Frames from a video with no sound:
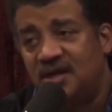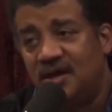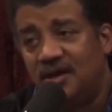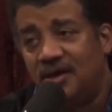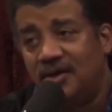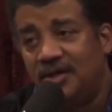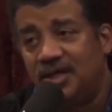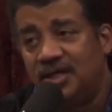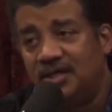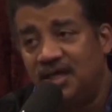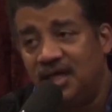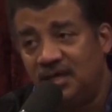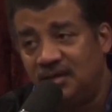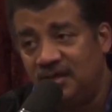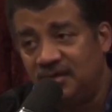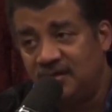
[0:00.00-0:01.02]
in
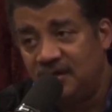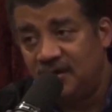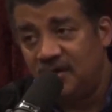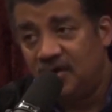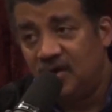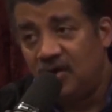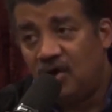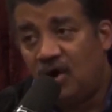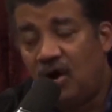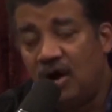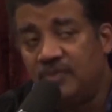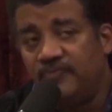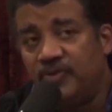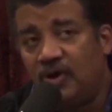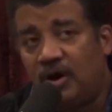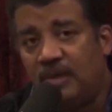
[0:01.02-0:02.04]
England are
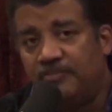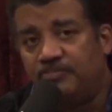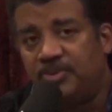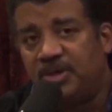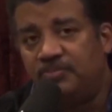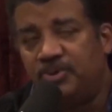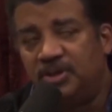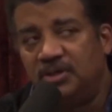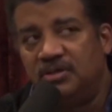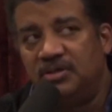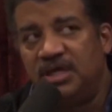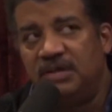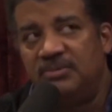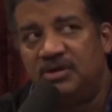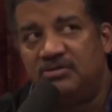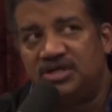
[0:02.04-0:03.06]
people,
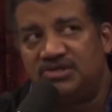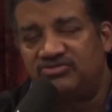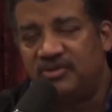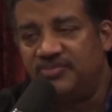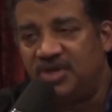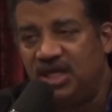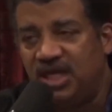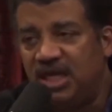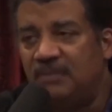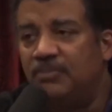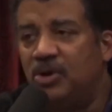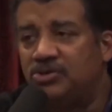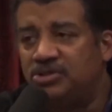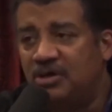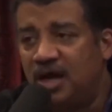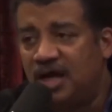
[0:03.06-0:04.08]
immigrants from the Igbo
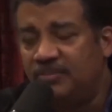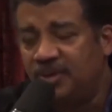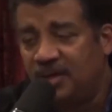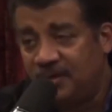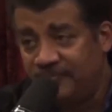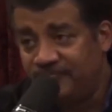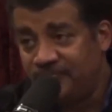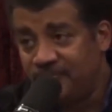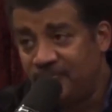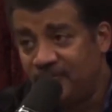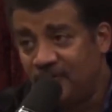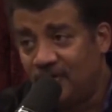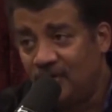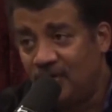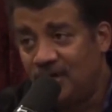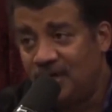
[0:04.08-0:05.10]
tribe
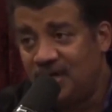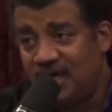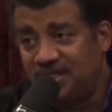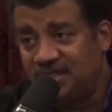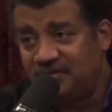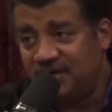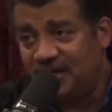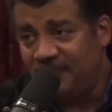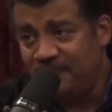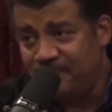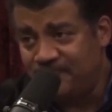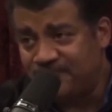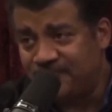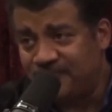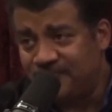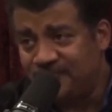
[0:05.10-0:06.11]
in Nigeria?
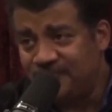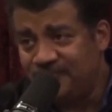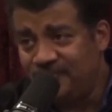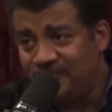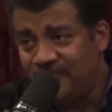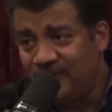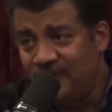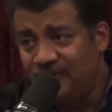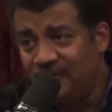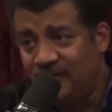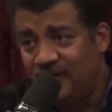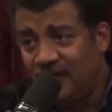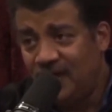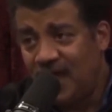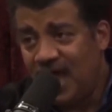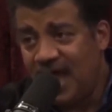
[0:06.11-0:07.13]

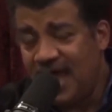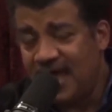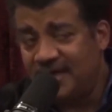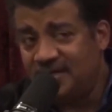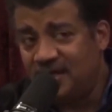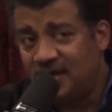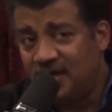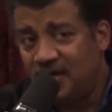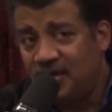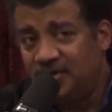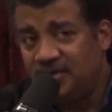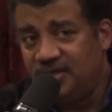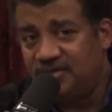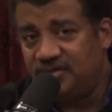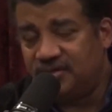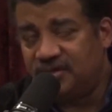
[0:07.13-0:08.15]
And
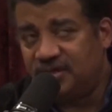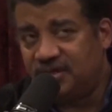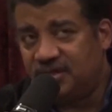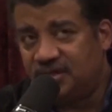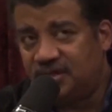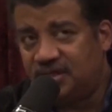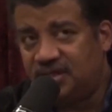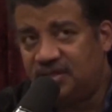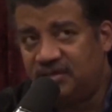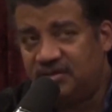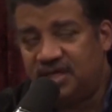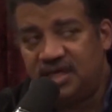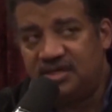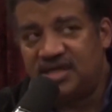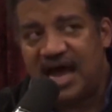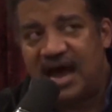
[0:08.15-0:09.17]
their
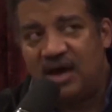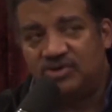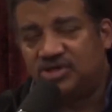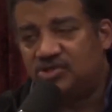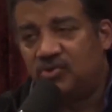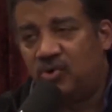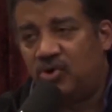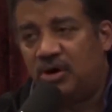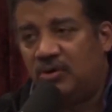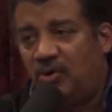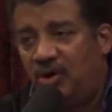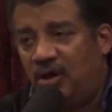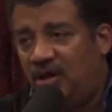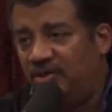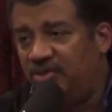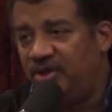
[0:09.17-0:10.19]
kids outscore
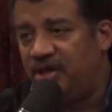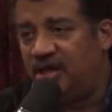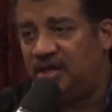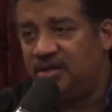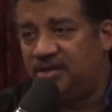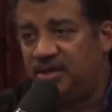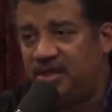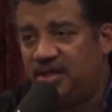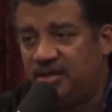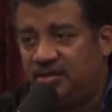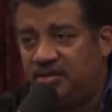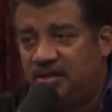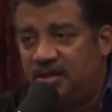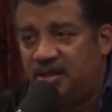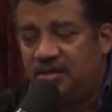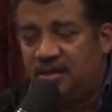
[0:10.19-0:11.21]
all
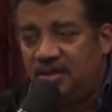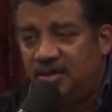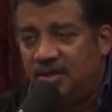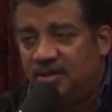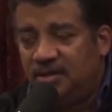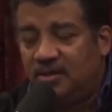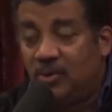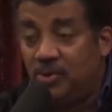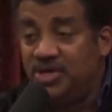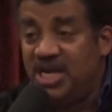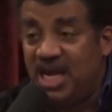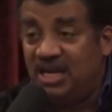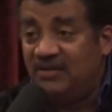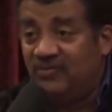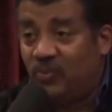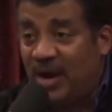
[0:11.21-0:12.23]
the quote
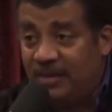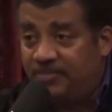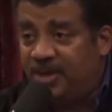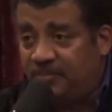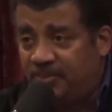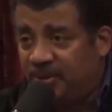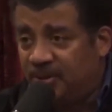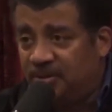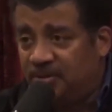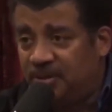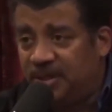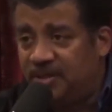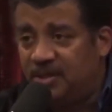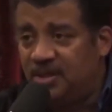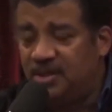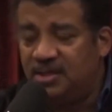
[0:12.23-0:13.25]
native white people in
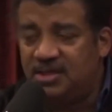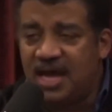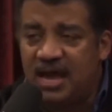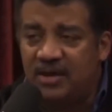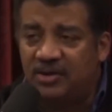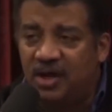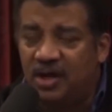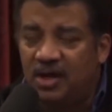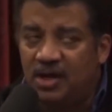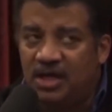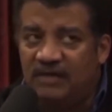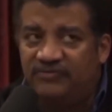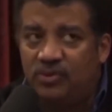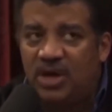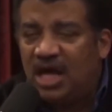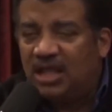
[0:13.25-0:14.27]
the town. If
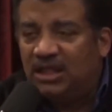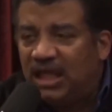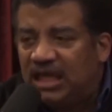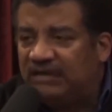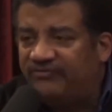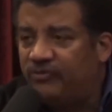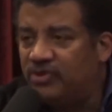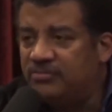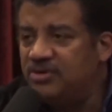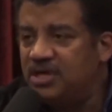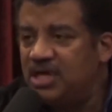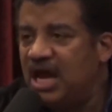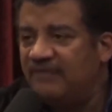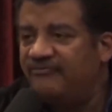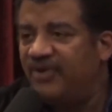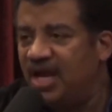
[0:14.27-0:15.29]
you're not looking for them, you're
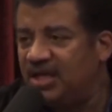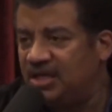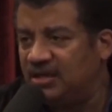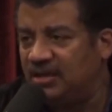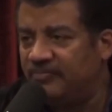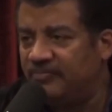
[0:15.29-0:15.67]
not finding them.